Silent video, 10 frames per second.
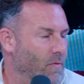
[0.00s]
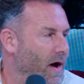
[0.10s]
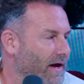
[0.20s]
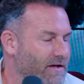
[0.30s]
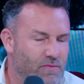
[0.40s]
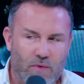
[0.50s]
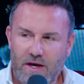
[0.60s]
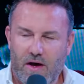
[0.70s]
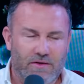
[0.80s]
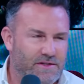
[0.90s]
Why? Because
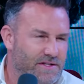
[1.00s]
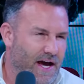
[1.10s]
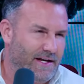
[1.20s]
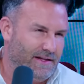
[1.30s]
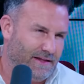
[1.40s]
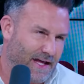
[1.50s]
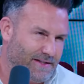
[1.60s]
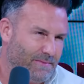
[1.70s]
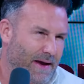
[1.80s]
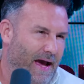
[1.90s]
we all decided that
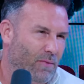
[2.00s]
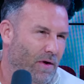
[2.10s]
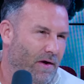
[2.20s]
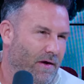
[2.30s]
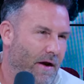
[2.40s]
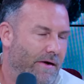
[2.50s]
that's a bad word.